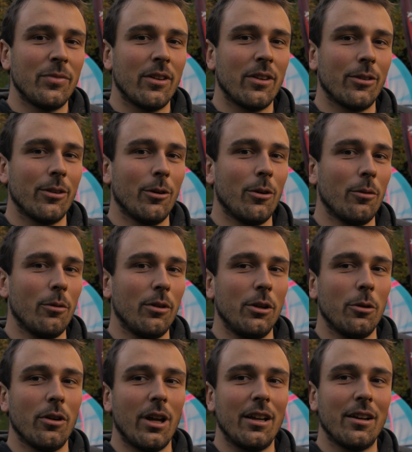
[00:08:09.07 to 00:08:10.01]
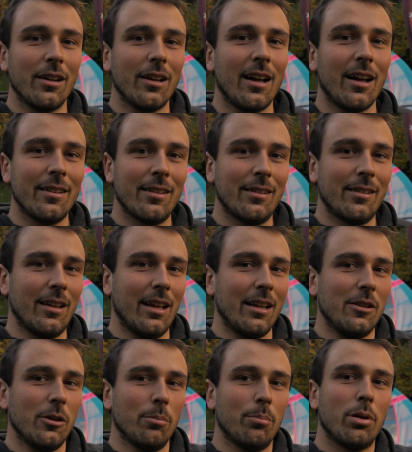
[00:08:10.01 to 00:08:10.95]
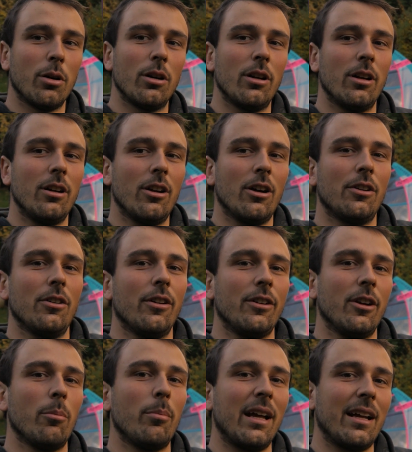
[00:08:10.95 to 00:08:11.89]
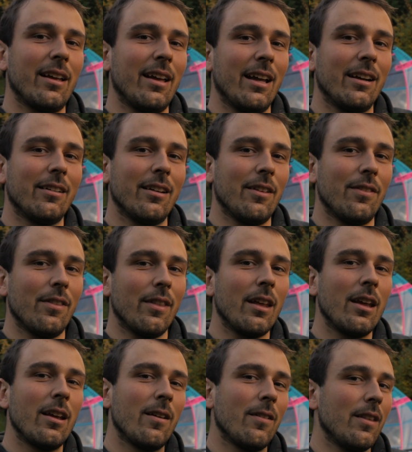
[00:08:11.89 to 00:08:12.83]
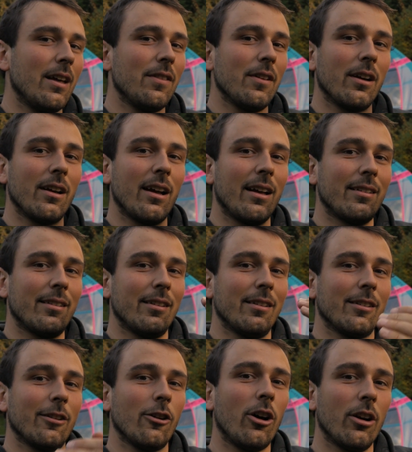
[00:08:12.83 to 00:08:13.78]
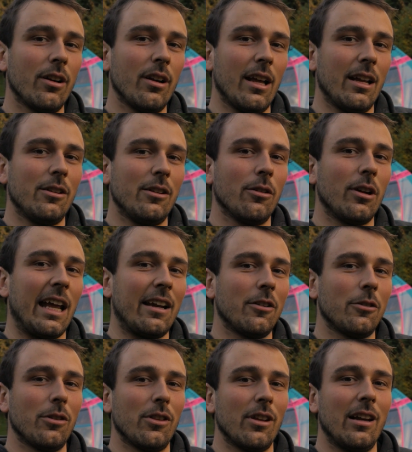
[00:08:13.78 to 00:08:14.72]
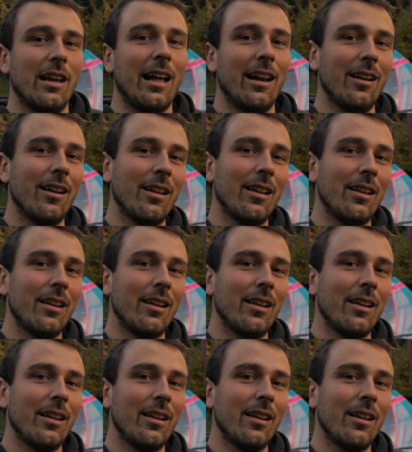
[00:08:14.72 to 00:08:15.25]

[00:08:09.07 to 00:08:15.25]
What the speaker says: So you hit a gust and you pull a lot on your backhand, and then the gust is gone and you get into the lull.